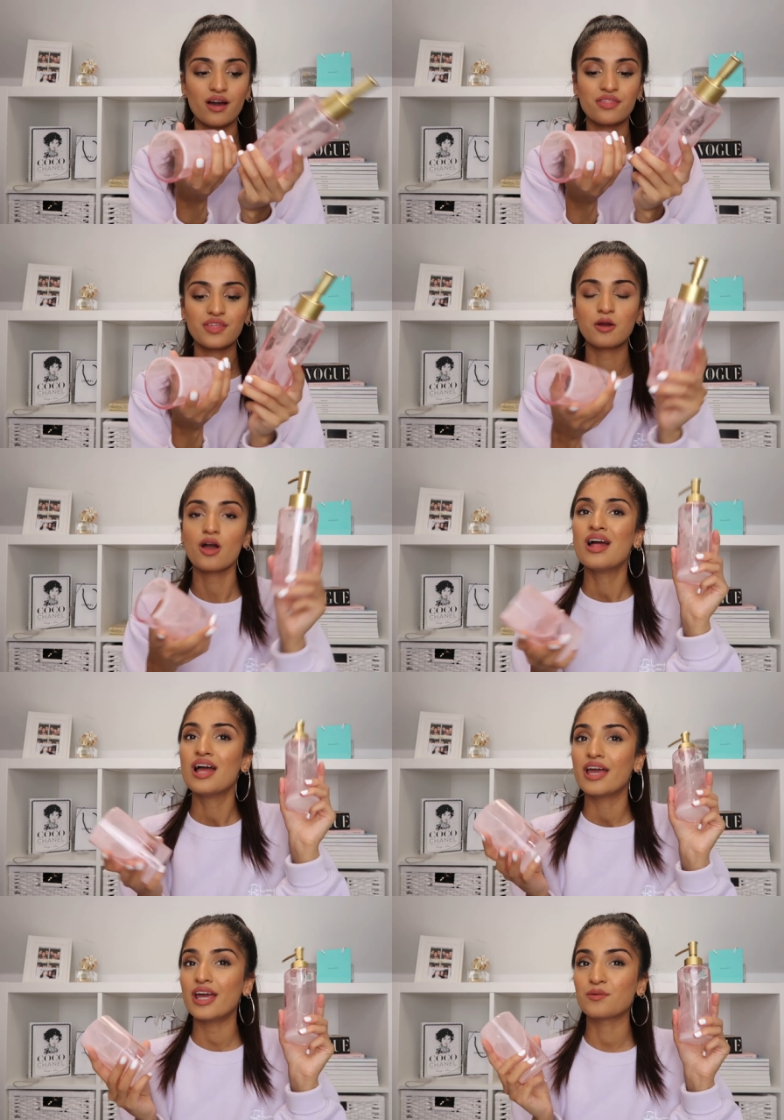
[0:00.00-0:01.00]
I think
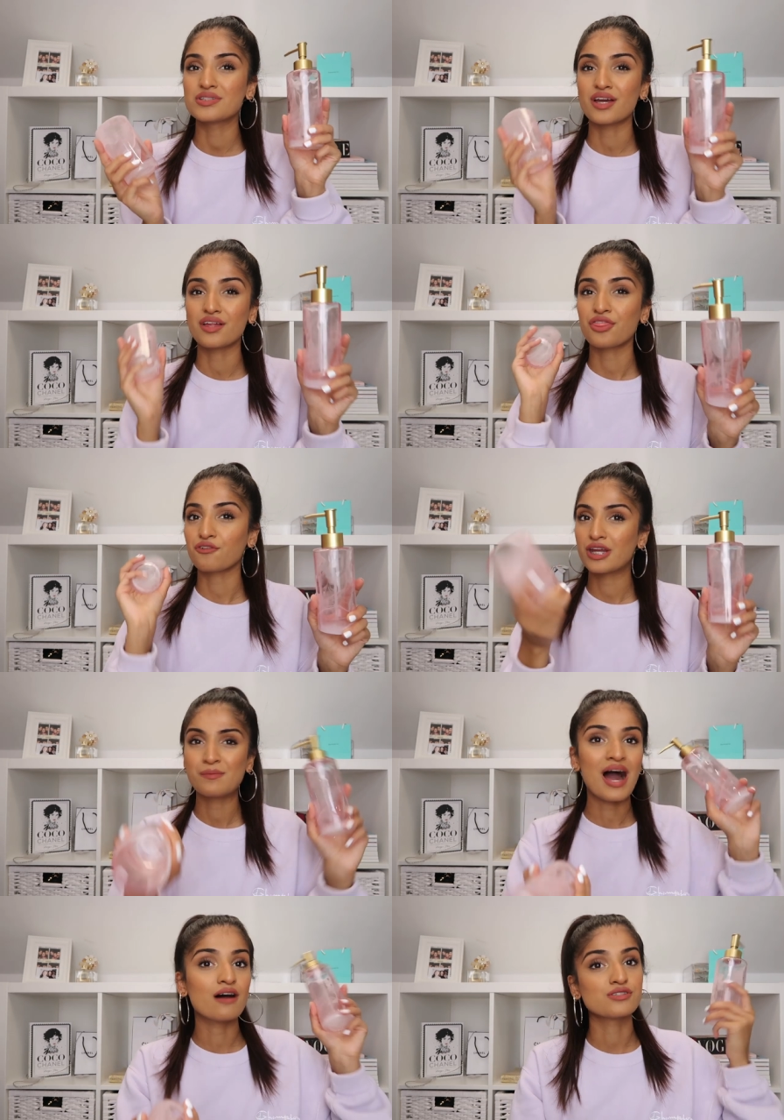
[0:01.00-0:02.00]
it was like three
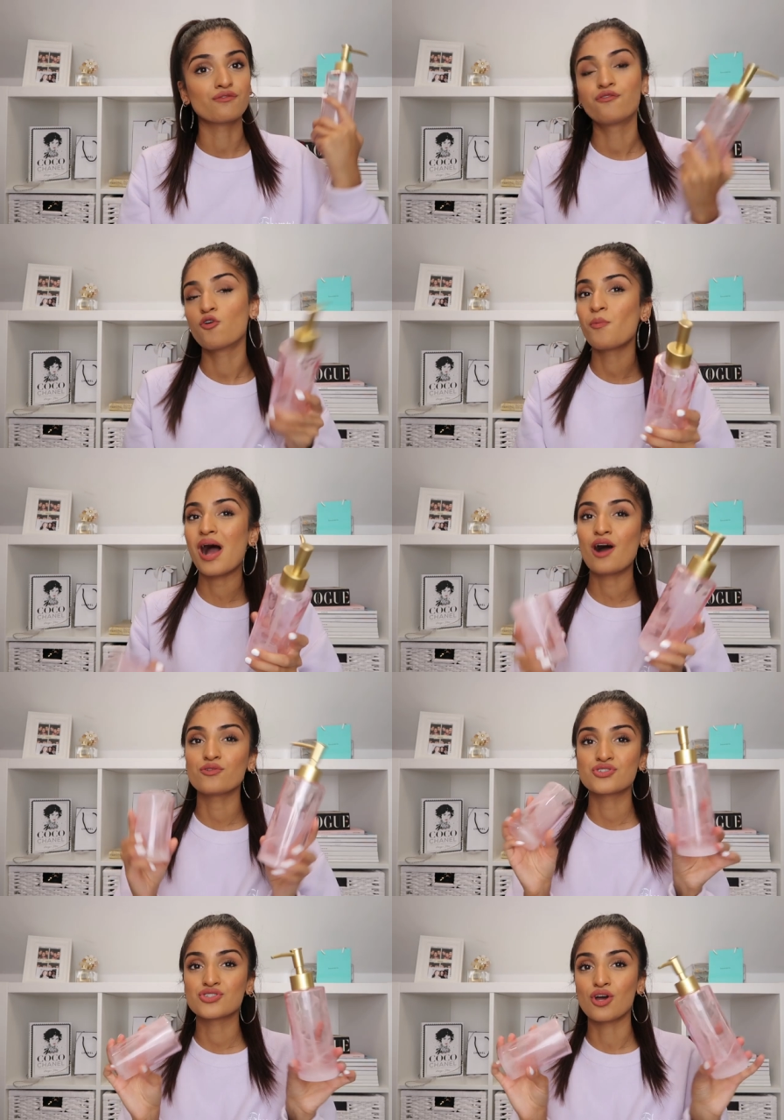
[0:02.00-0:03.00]
pounds and four
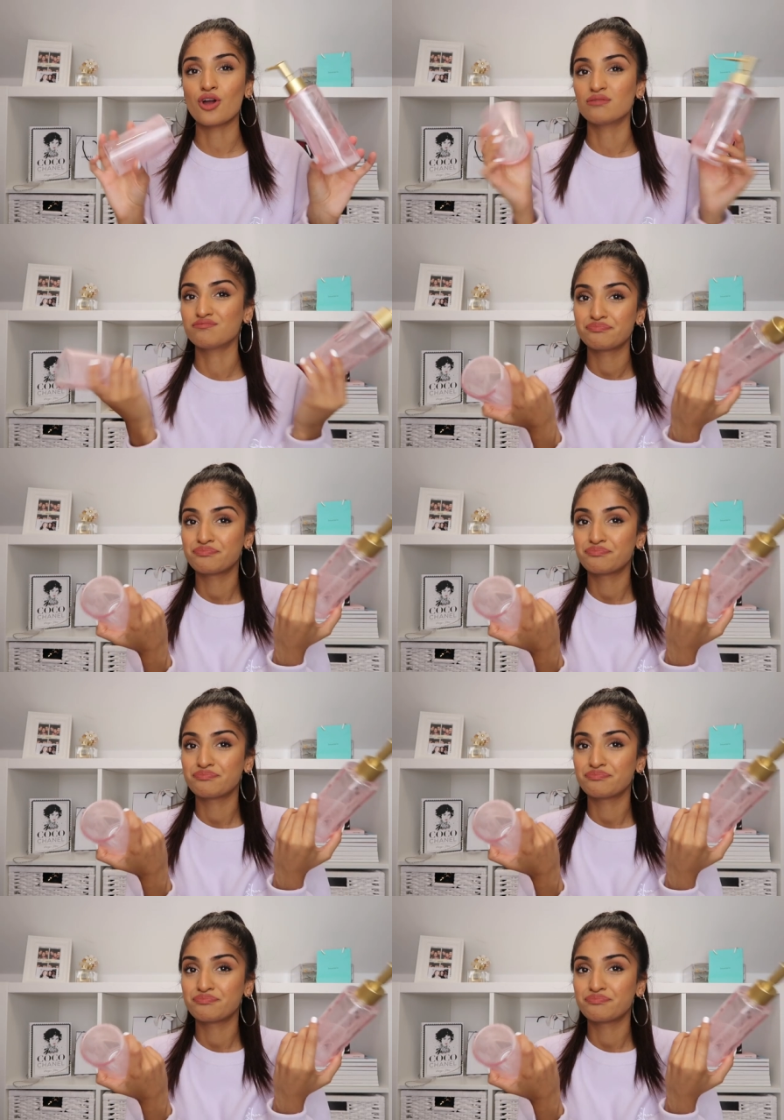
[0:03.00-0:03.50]
pounds, so